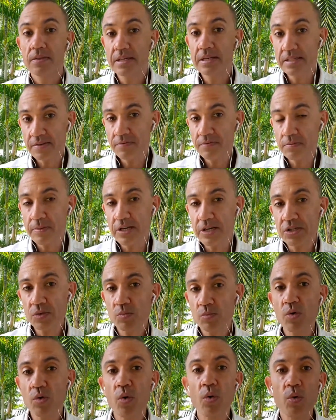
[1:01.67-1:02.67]
This
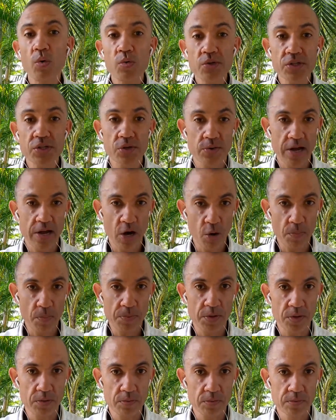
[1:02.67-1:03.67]
information will also
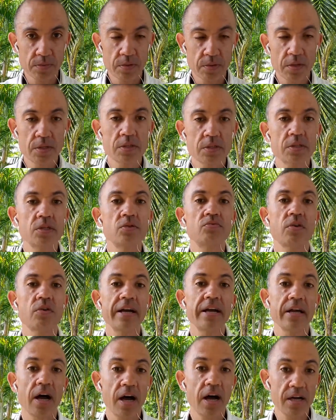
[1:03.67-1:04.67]
help you to
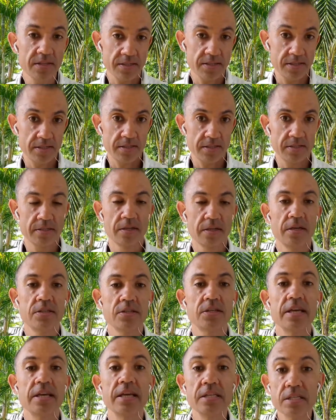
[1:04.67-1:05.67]
write answers
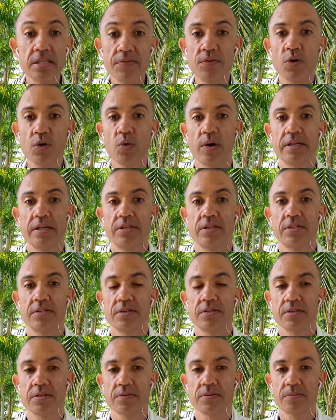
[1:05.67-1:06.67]
to interview
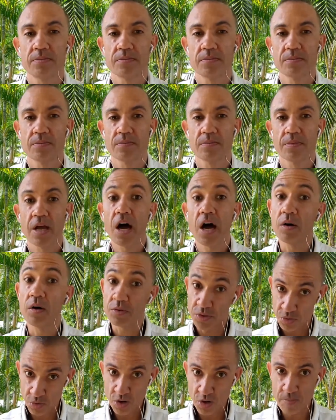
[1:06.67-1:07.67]
questions. I'll
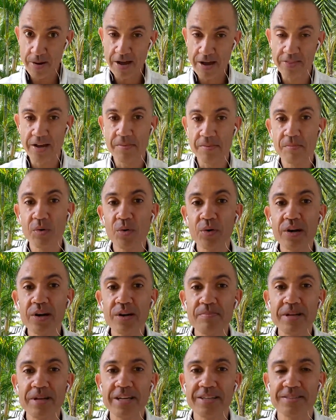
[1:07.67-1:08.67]
talk about that more
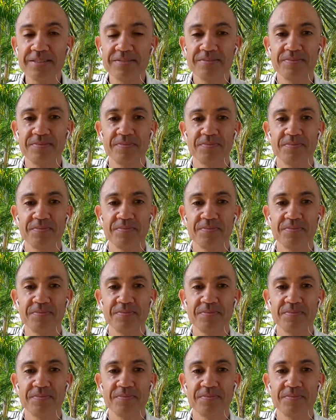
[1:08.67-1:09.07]
in a minute.